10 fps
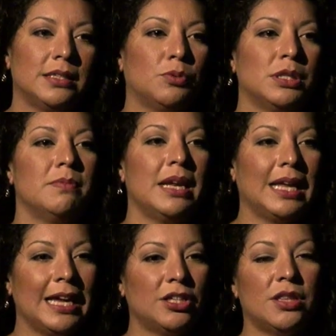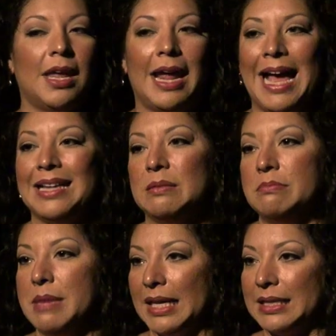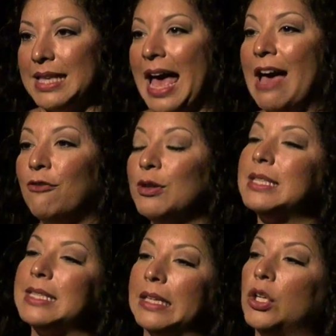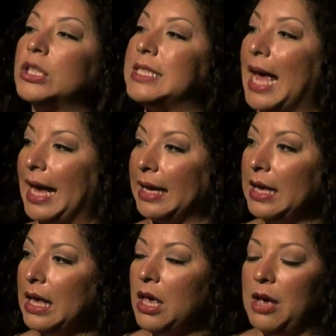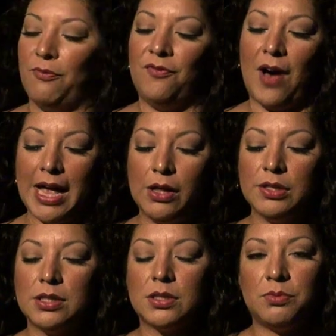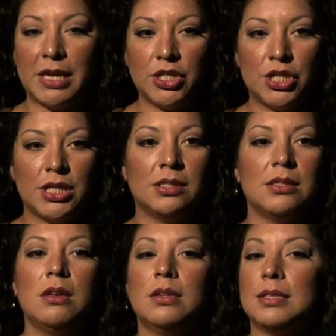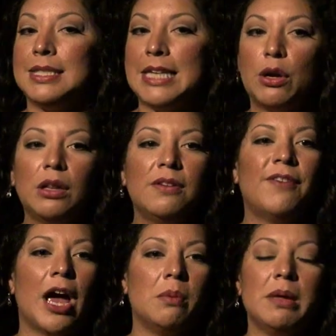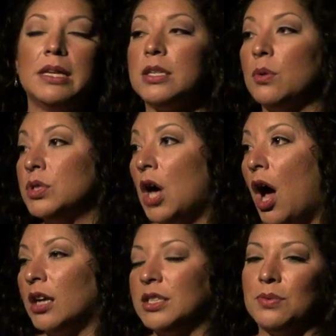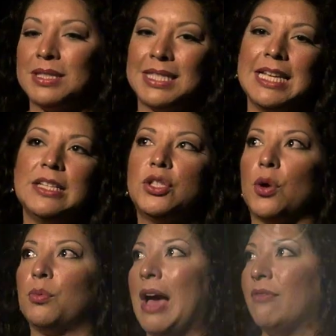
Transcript: was medication that I had to mix every single day. Vials, syringes, sterile environment, don't talk, don't sneeze, don't have a